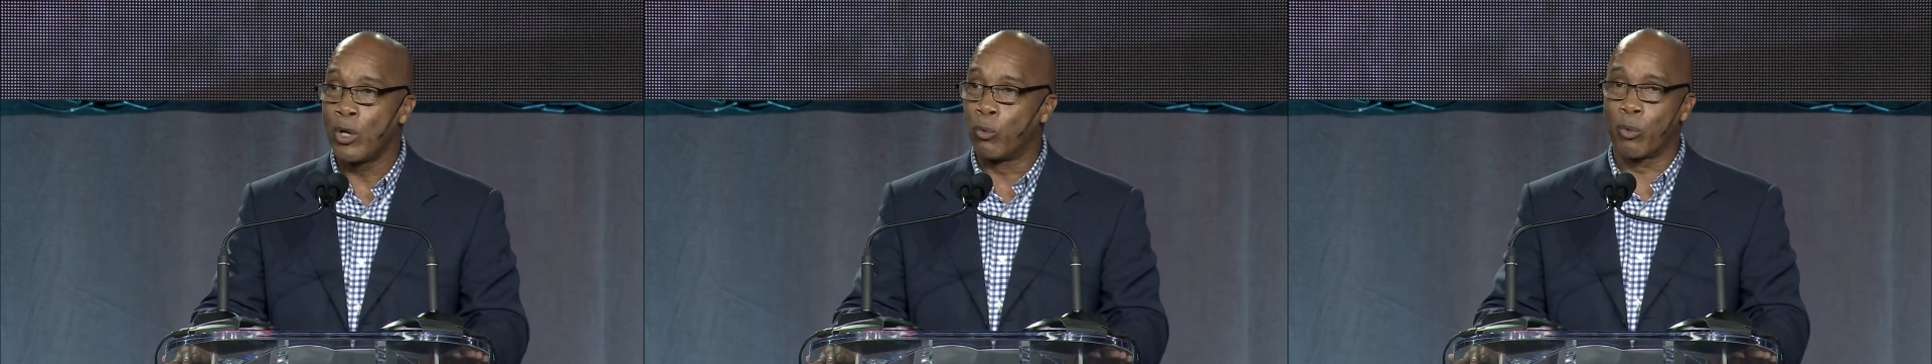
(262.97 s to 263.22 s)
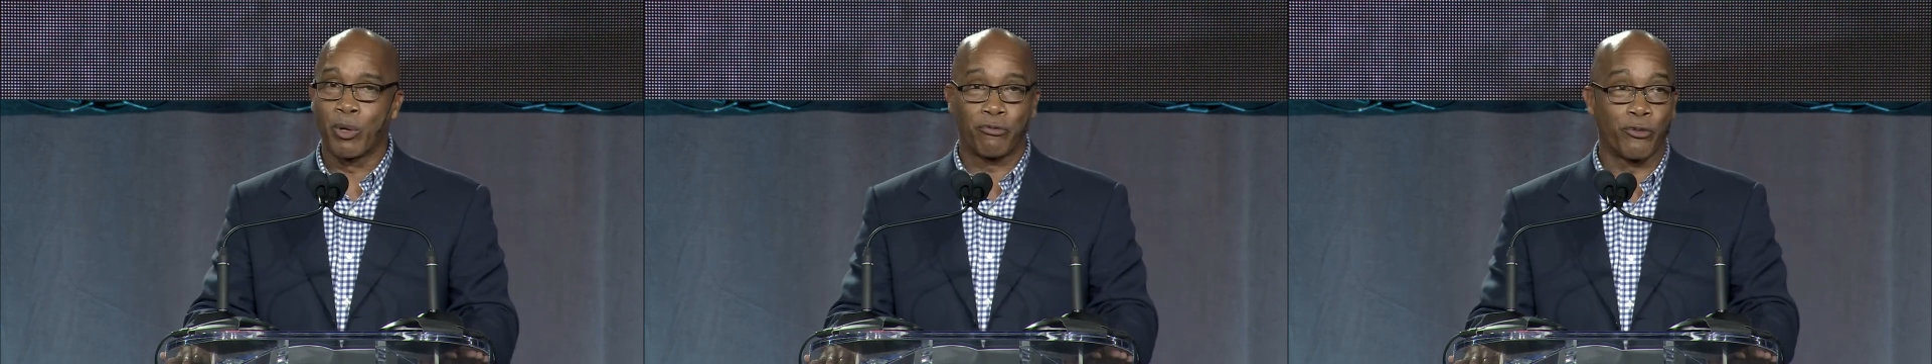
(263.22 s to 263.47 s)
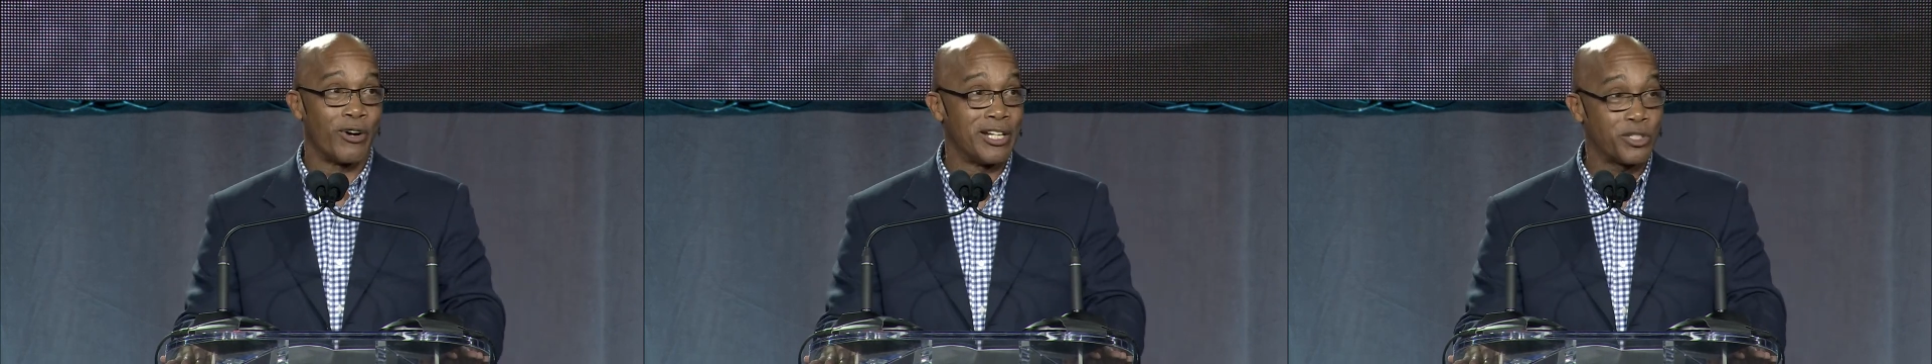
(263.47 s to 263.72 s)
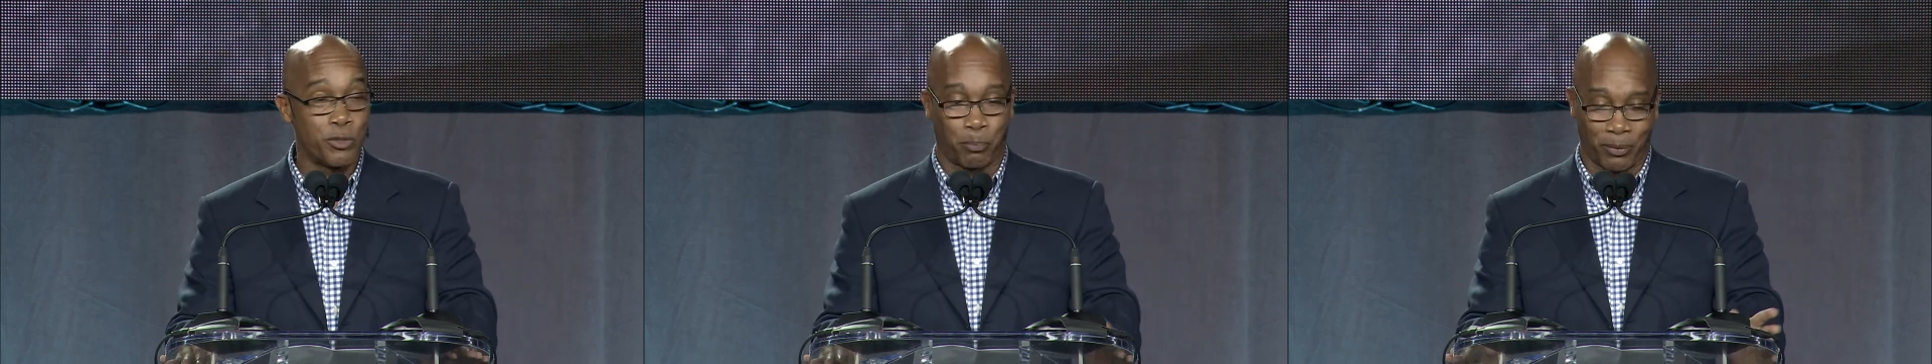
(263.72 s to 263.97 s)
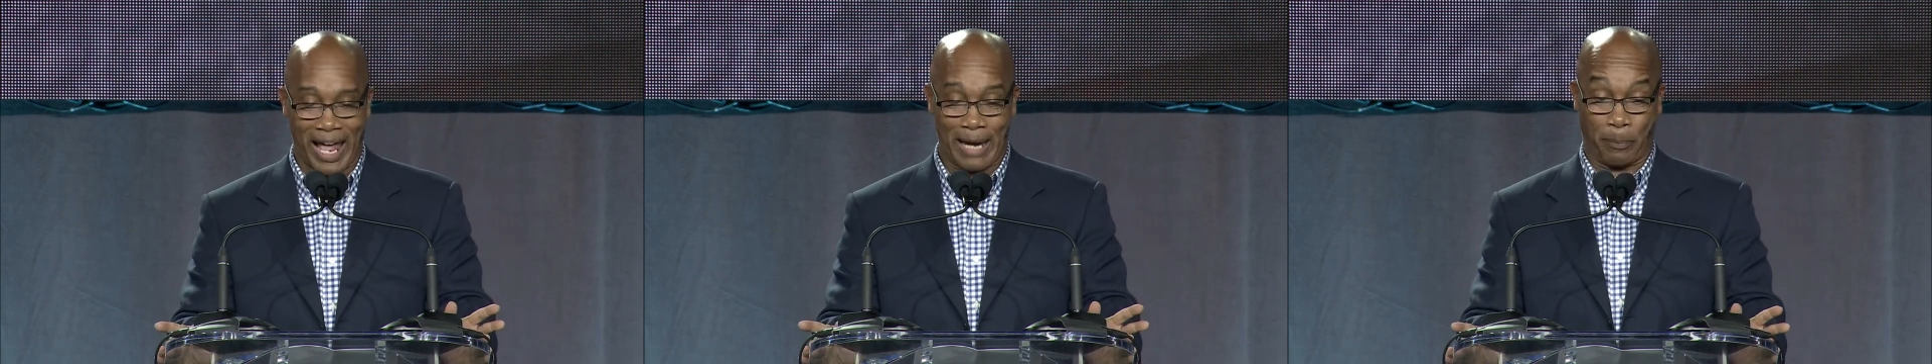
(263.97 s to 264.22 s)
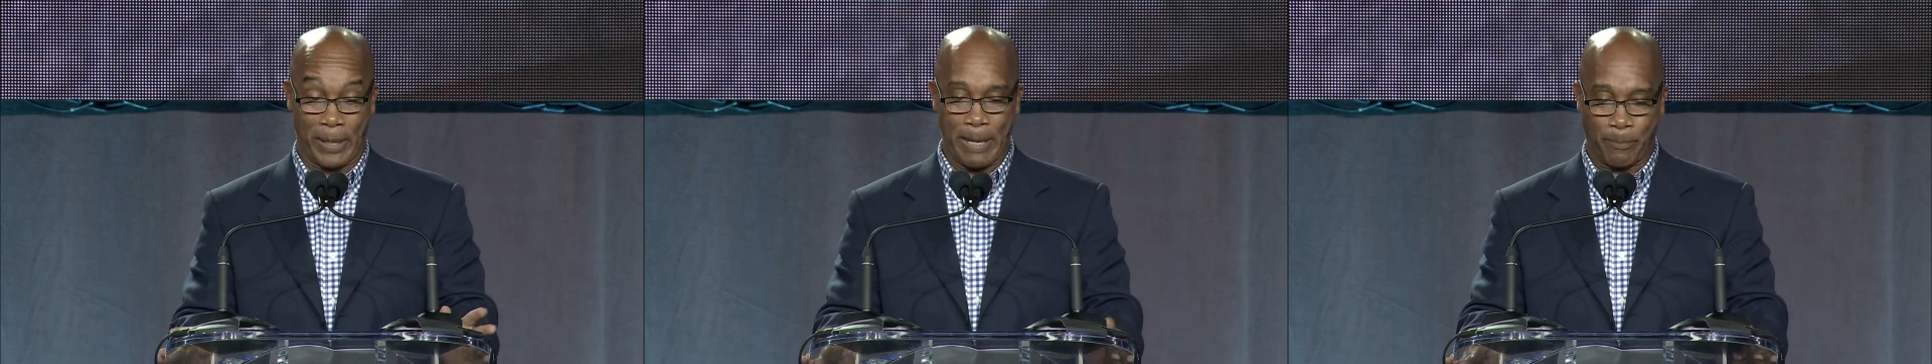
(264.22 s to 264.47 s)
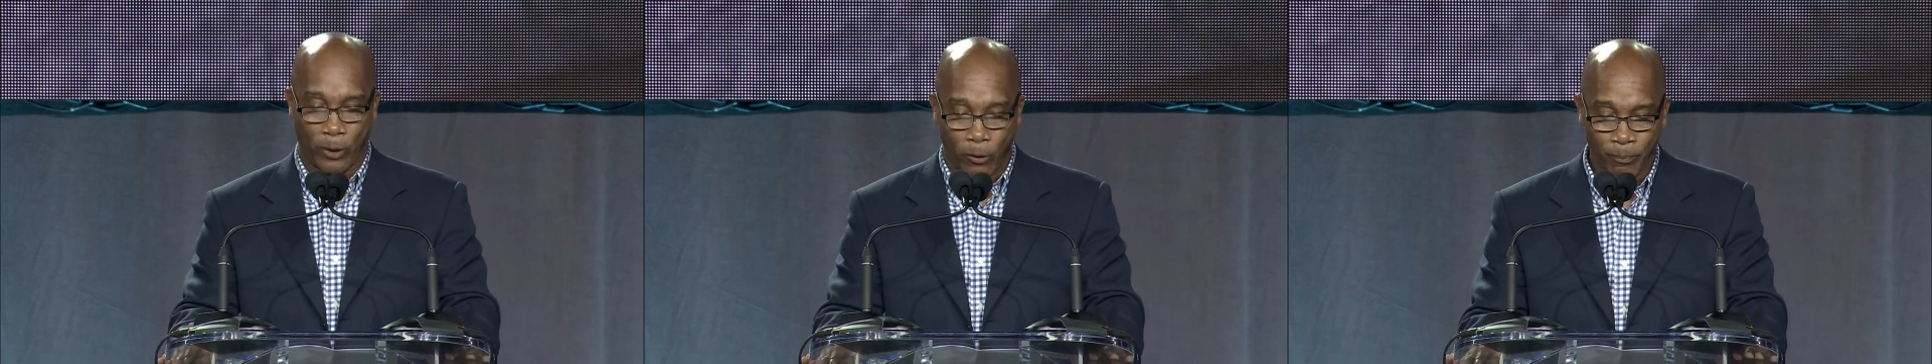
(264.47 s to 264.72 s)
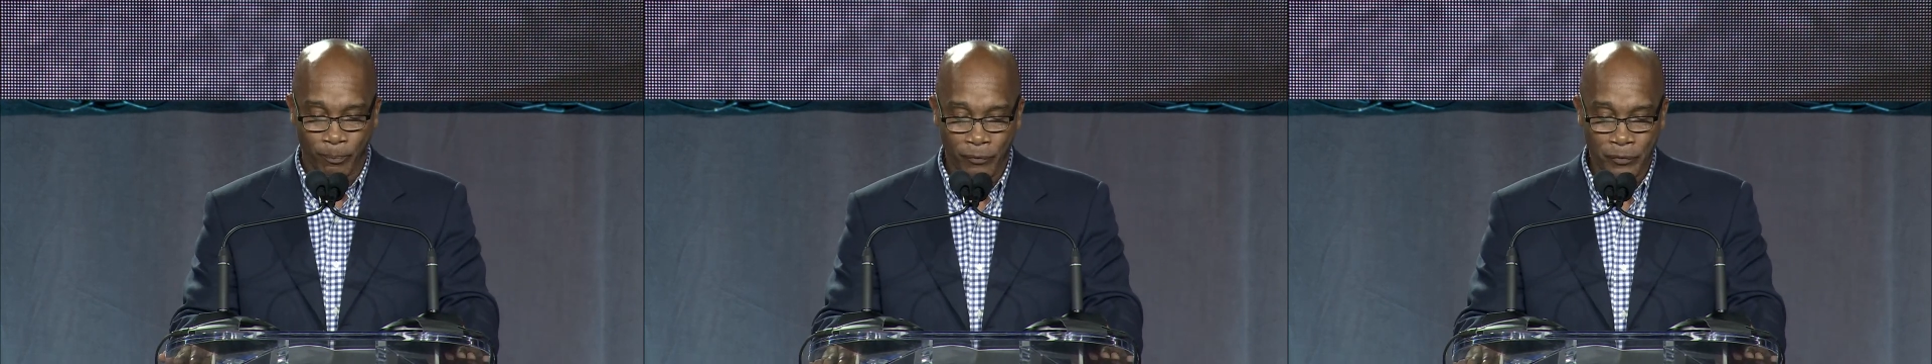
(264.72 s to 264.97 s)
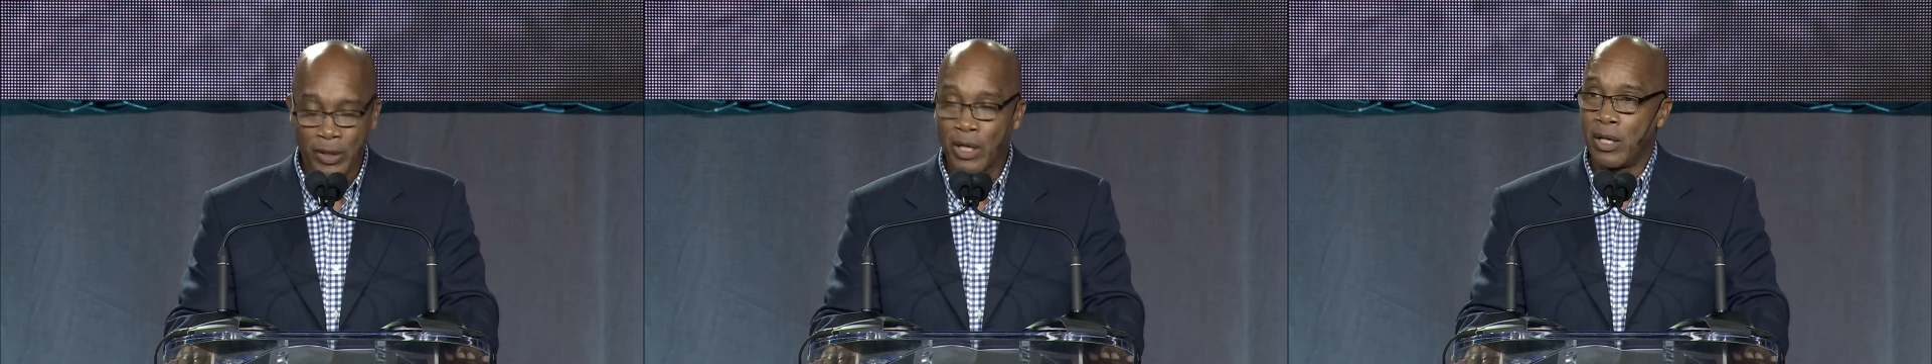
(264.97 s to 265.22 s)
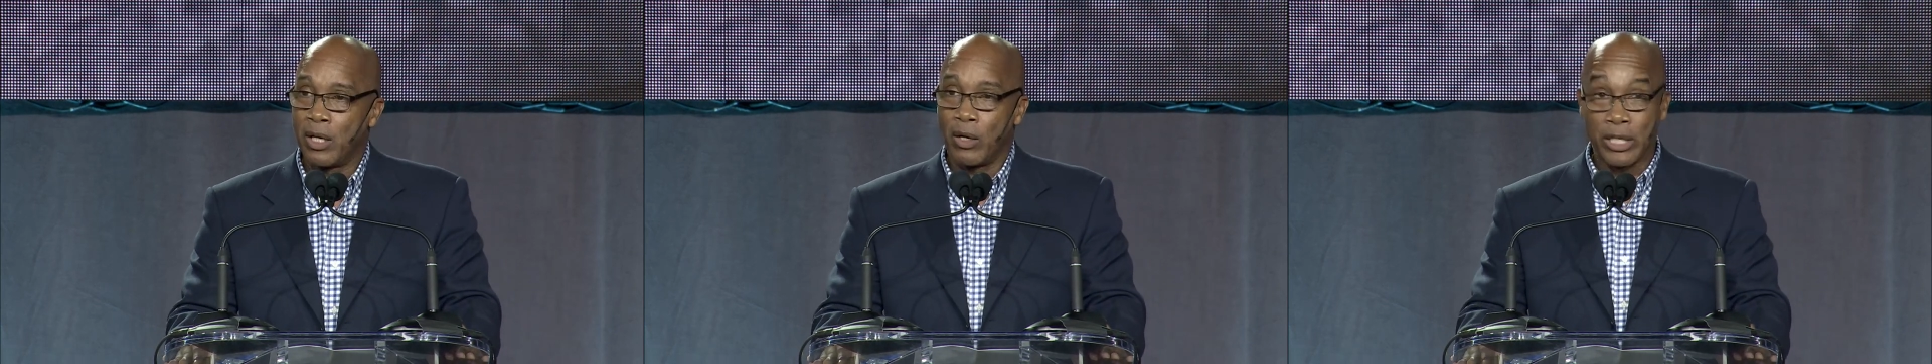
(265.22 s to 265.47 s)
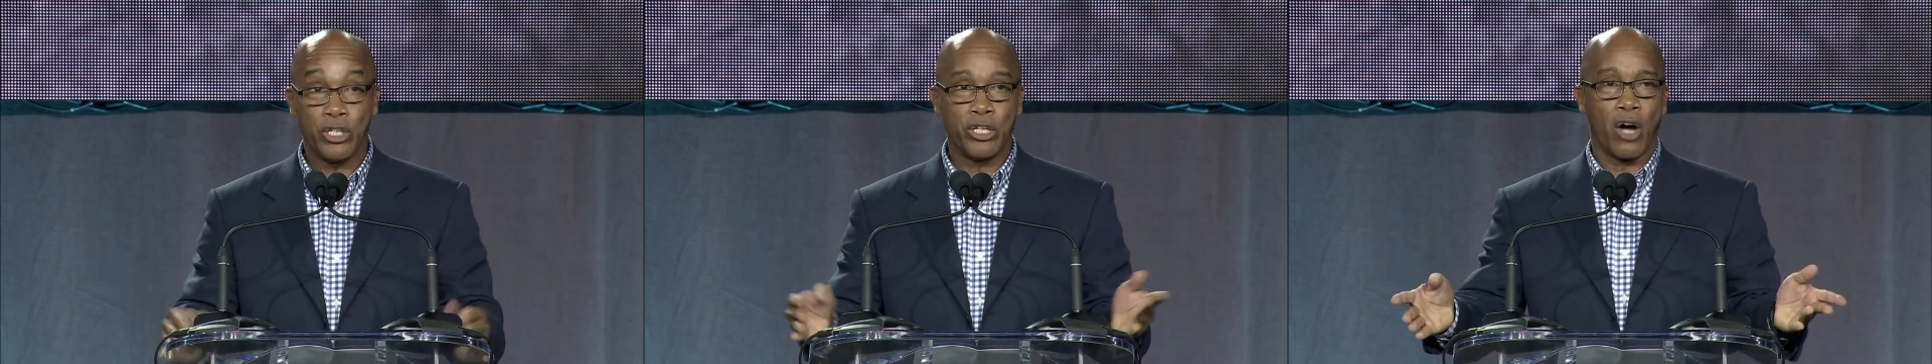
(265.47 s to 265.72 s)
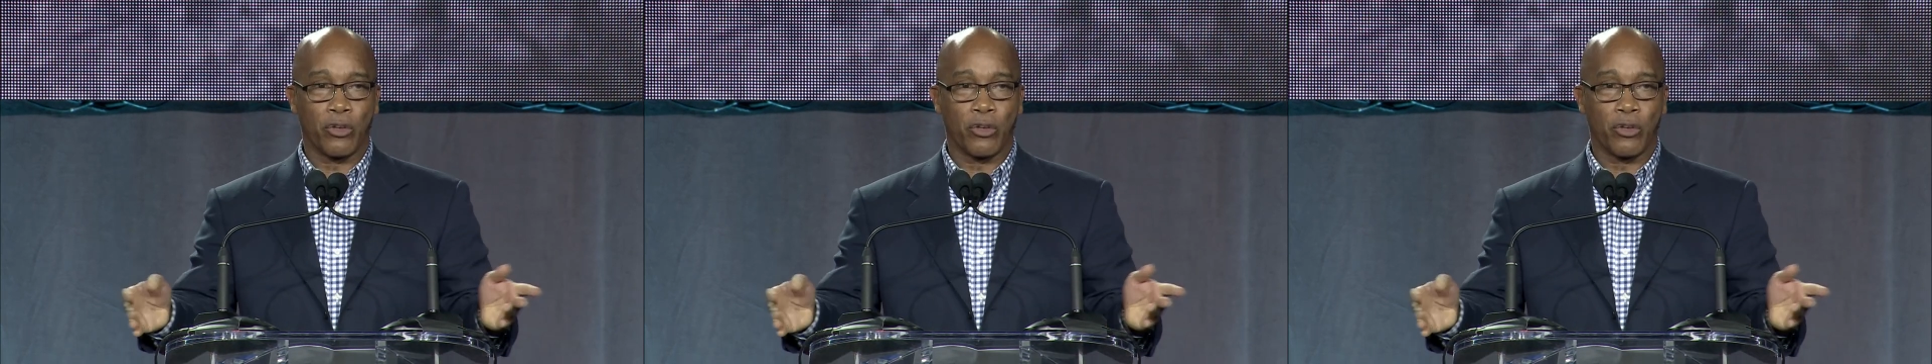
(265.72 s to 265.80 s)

when referring to black people? And you know